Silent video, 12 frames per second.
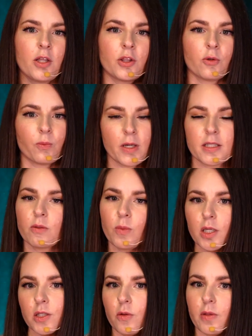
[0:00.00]
The reason
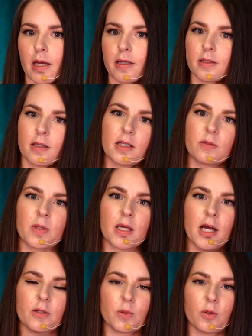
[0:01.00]
we do this is
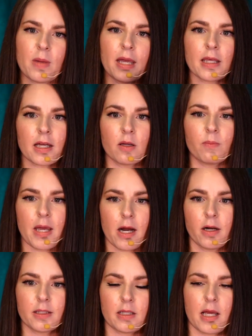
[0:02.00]
because when you make that
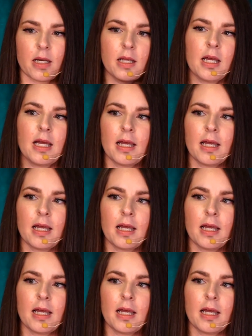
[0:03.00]
comparison,